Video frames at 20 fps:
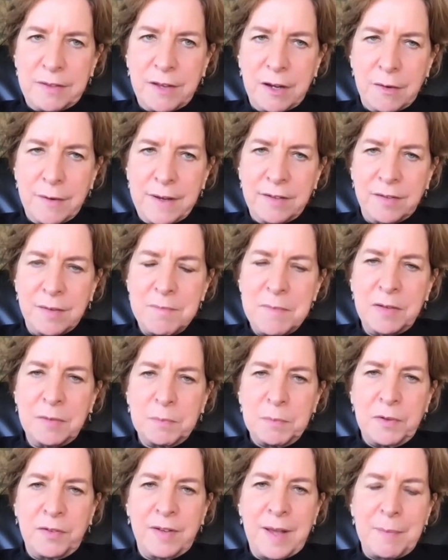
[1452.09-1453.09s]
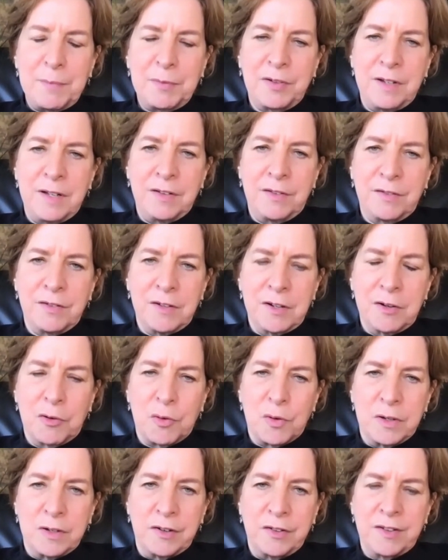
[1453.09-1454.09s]
There is a misperception in certain
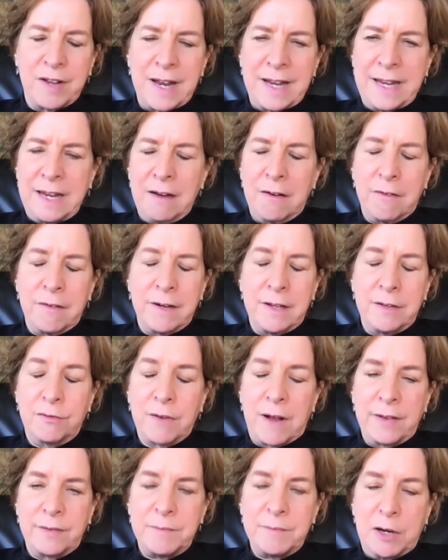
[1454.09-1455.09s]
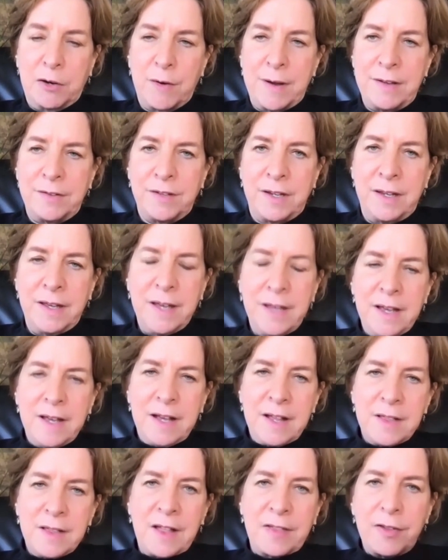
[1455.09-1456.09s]
corners, and I hear it, it drives me crazy,
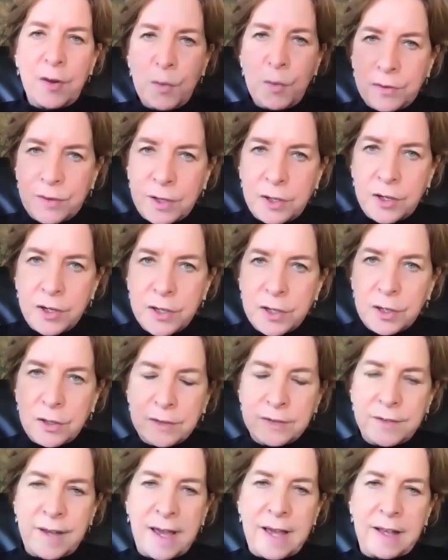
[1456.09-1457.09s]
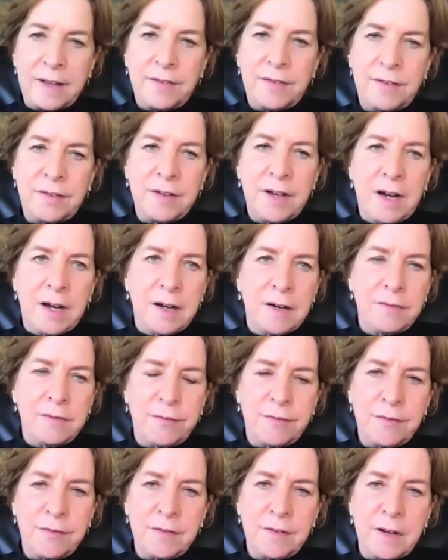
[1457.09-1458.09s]
that there was a good old days of
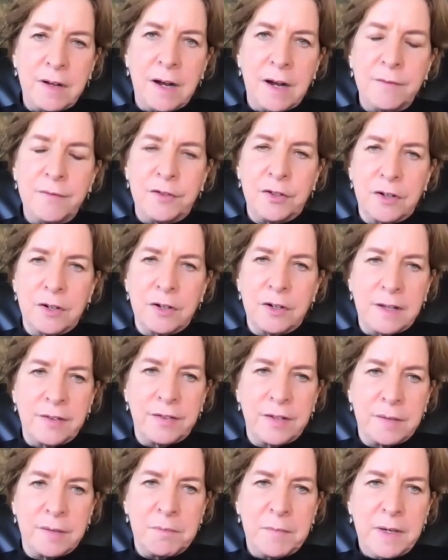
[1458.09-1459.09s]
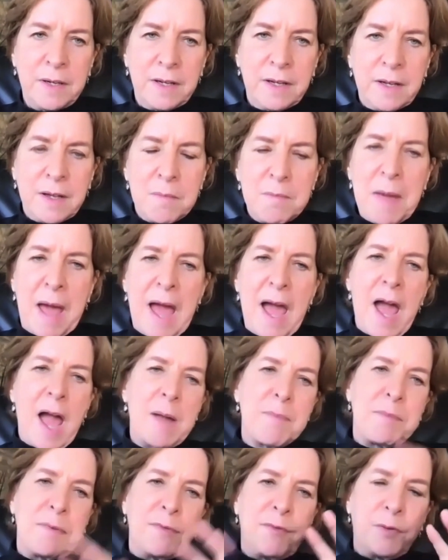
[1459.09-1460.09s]
journalism
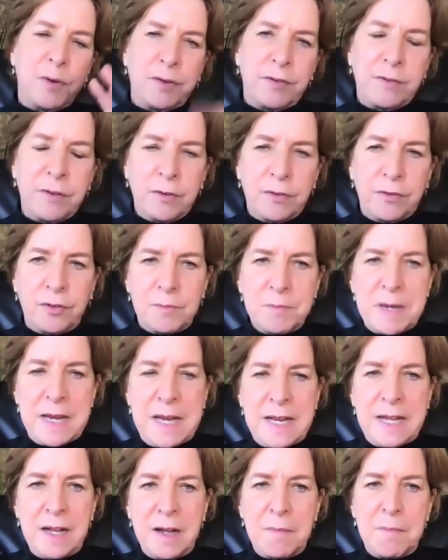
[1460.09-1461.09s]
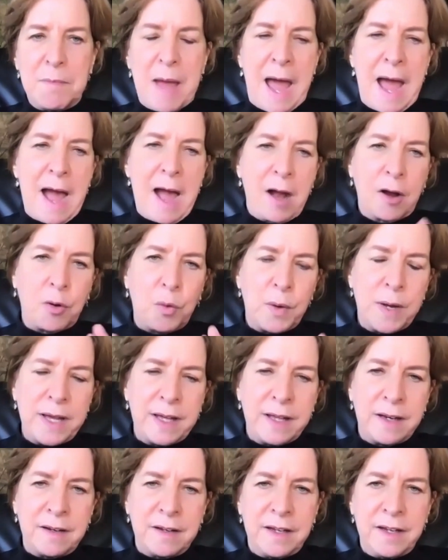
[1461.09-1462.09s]
back before social media, back
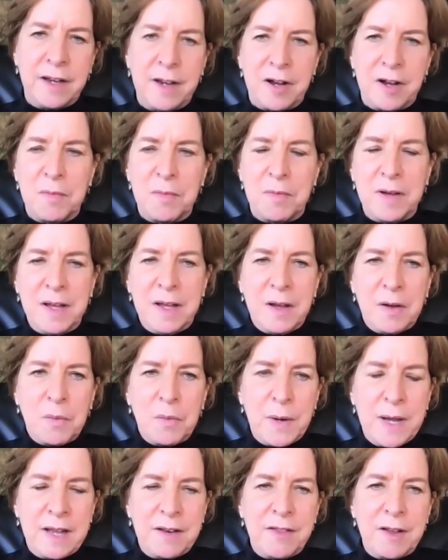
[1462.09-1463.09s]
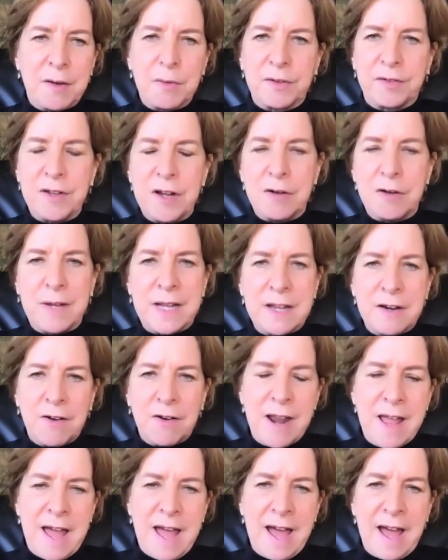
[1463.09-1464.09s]
when, you know, when there was no
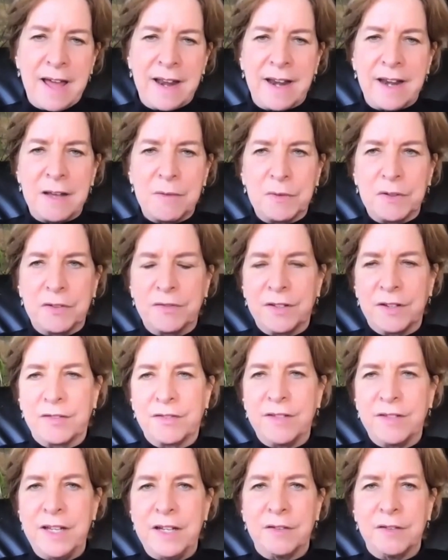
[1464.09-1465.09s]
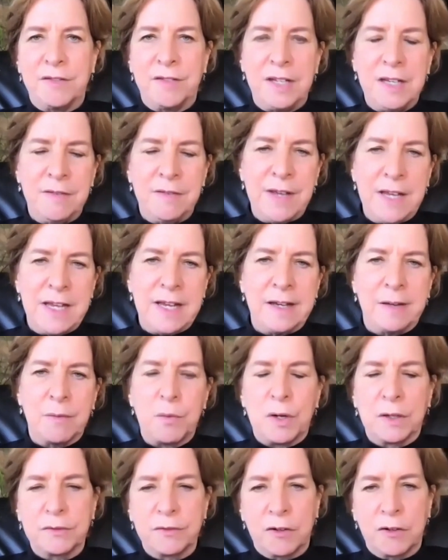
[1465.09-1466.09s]
internet and it was just, you know, TV and
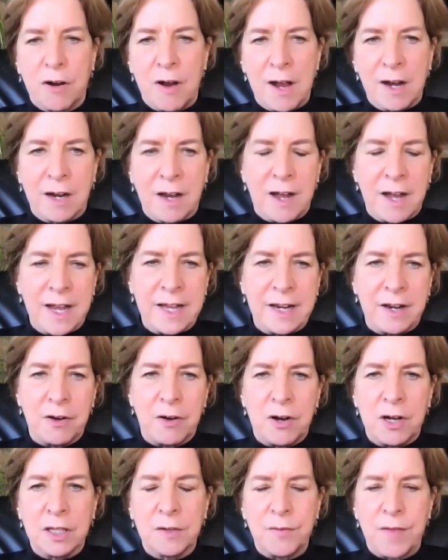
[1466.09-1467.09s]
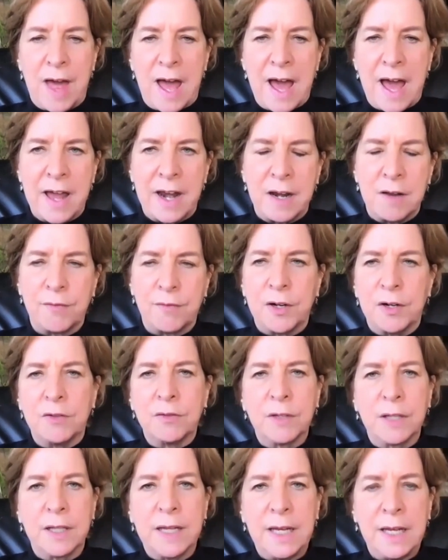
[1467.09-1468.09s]
Walter Cronkite and all of that. And if
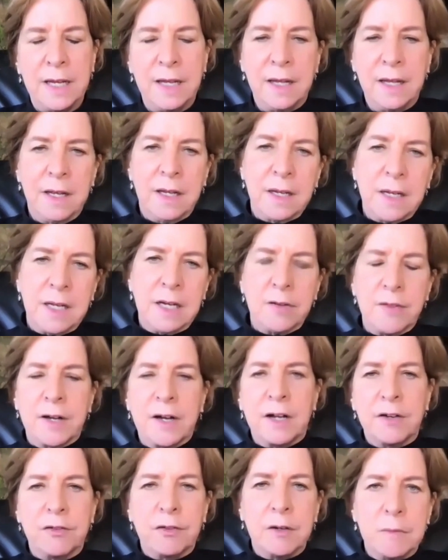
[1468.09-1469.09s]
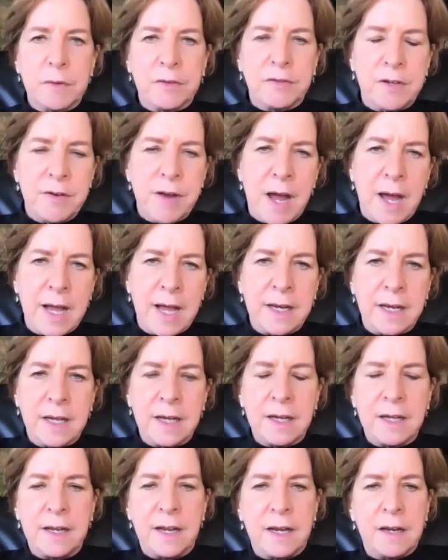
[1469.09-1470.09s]
only, you know, the country was
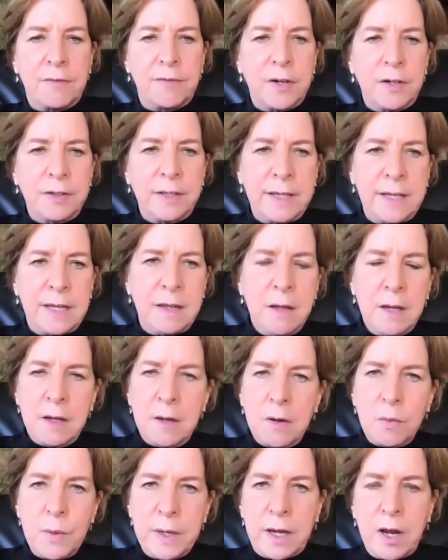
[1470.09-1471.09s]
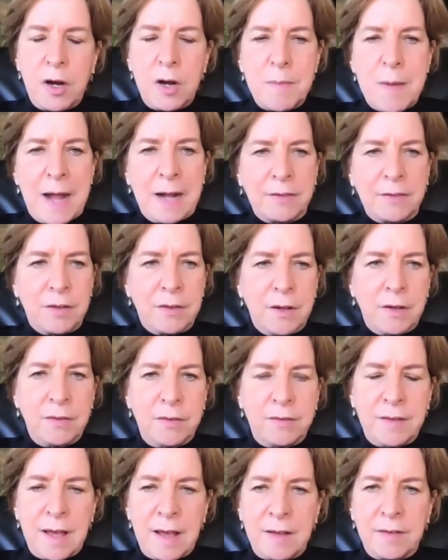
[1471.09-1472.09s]
united, and if only we could go back to
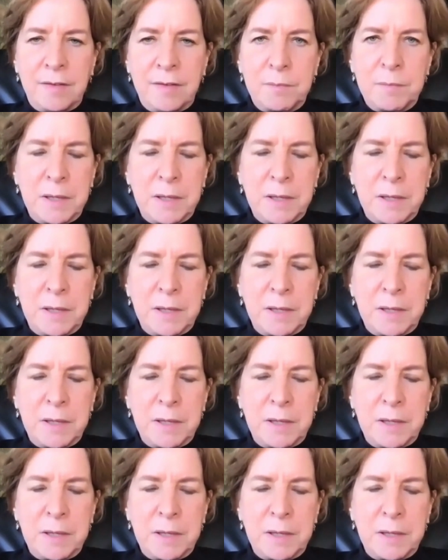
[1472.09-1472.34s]
those days.